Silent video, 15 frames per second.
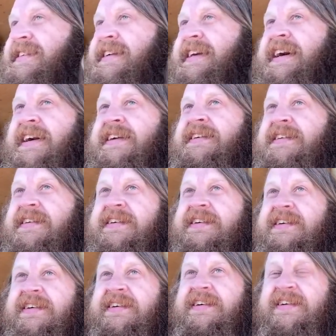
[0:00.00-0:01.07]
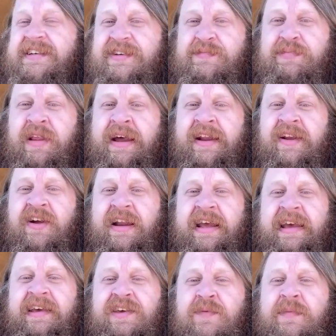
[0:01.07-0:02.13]
Yeah. You planning on
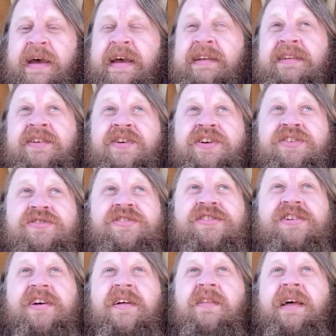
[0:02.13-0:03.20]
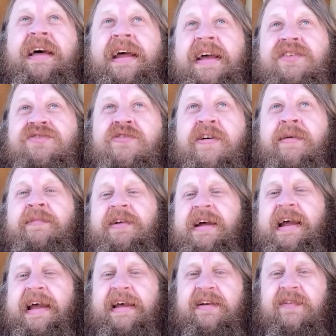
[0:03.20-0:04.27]
incubating, or are you just going to let Andromeda
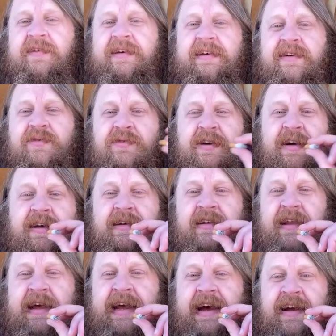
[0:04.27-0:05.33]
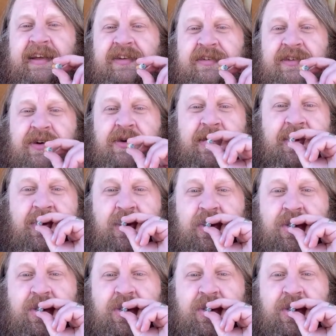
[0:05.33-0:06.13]
handle it, or what? Like, how do you do it?